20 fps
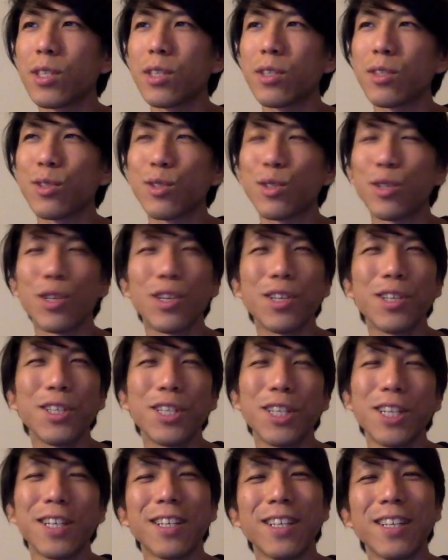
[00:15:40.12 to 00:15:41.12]

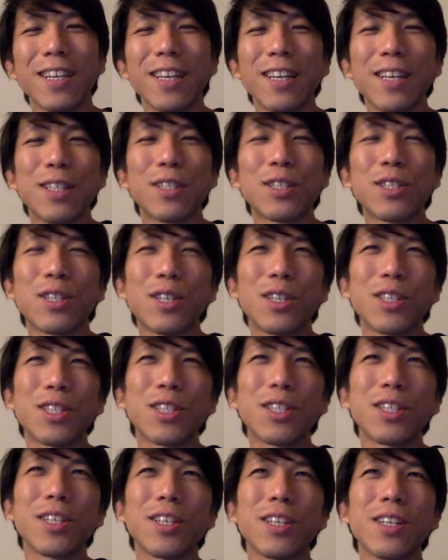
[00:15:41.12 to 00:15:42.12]
Serge.
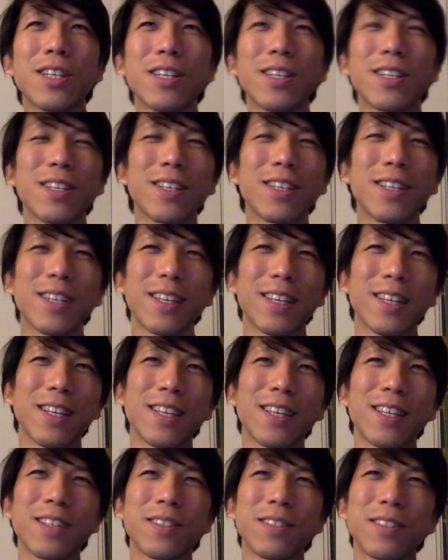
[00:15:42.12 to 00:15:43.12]
Serge,
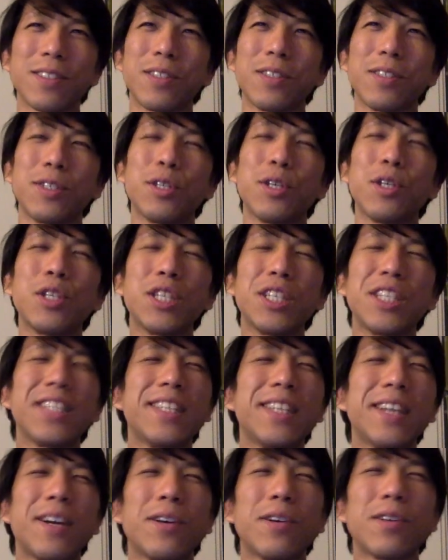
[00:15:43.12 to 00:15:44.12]
Serge is
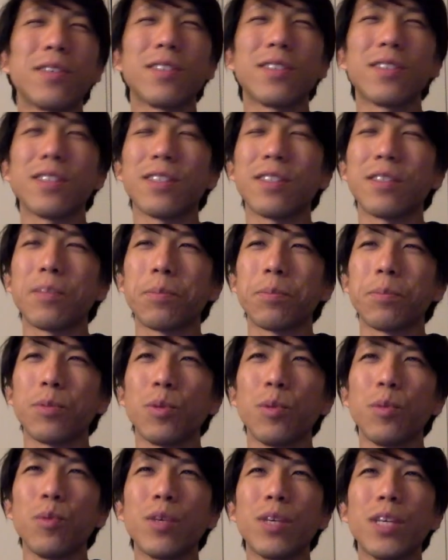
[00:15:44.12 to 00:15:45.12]
now
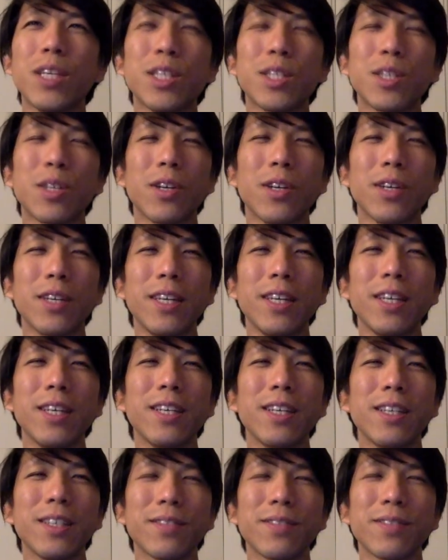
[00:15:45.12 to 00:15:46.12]
Dobuki's colleague,
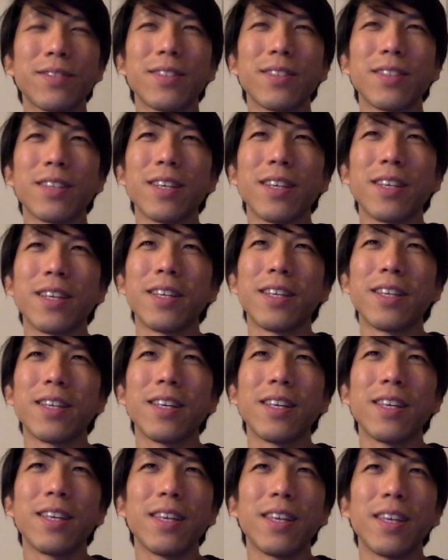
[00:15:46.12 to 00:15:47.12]

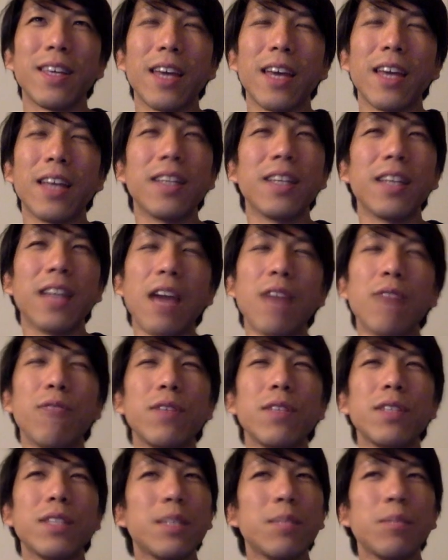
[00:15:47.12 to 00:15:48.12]
and
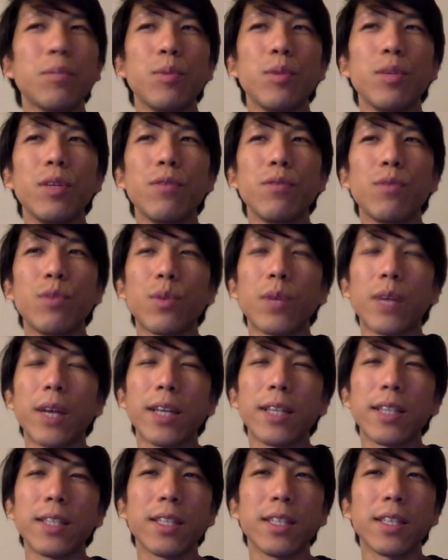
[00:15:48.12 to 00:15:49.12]
seems beautiful,
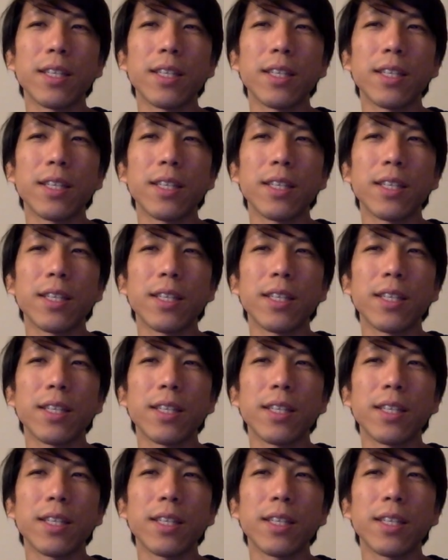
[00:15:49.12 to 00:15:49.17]
right?